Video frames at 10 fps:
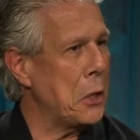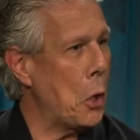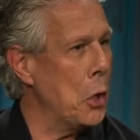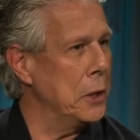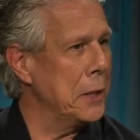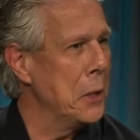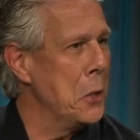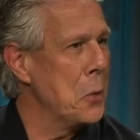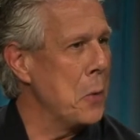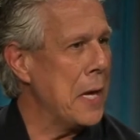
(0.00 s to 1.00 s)
call it.
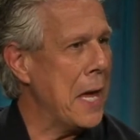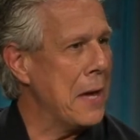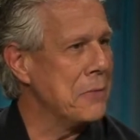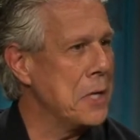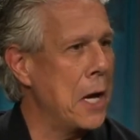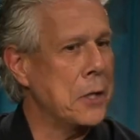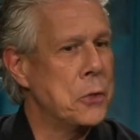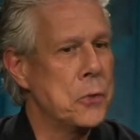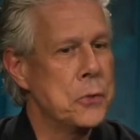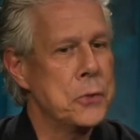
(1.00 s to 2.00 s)
We have
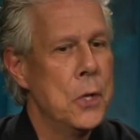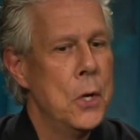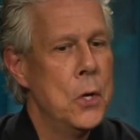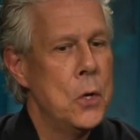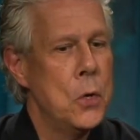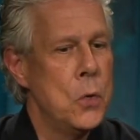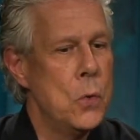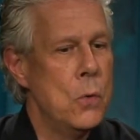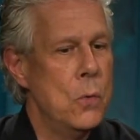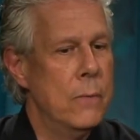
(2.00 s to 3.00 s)
doctors
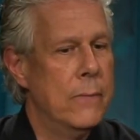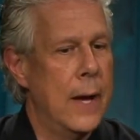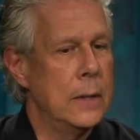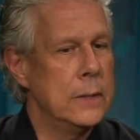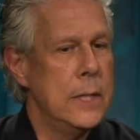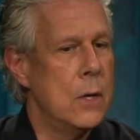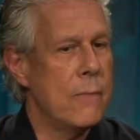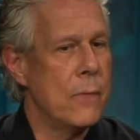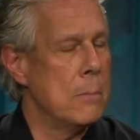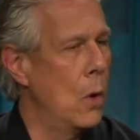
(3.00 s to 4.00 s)
who volunteer
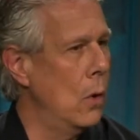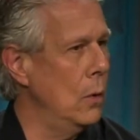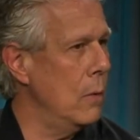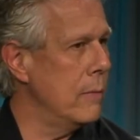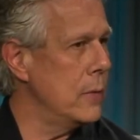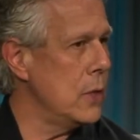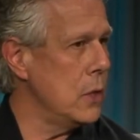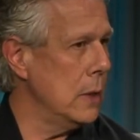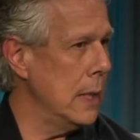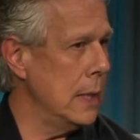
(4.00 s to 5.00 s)
from all over the
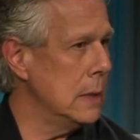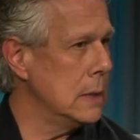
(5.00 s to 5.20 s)
United